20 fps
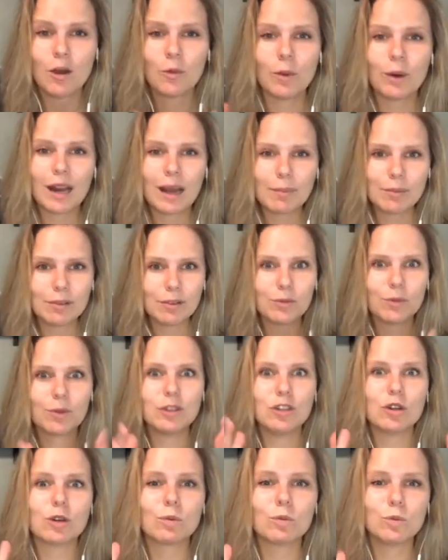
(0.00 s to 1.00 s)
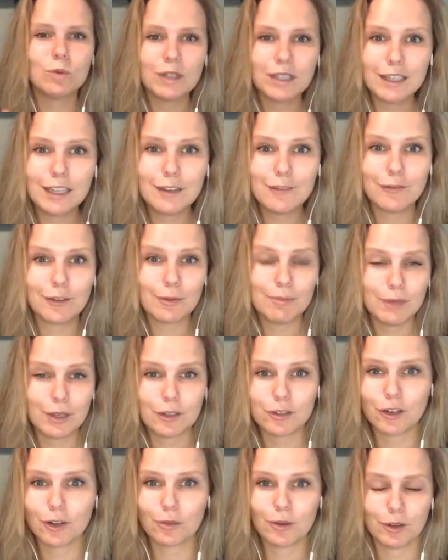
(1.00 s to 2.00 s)
What happens when you're really
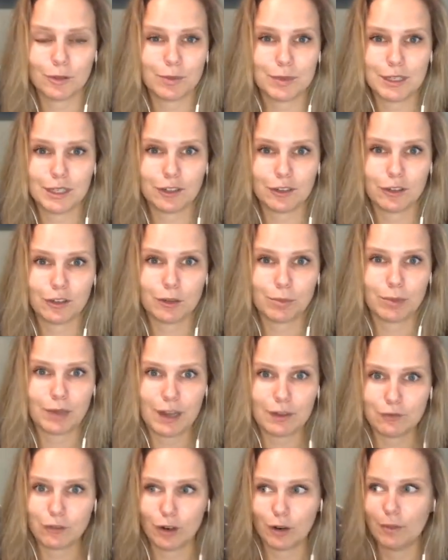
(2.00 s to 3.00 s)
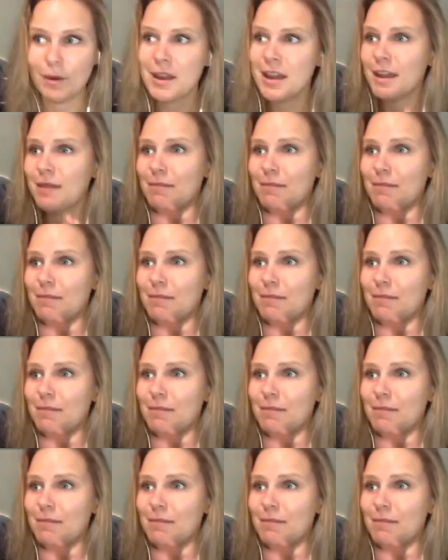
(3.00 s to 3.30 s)
familiar with a particular platform?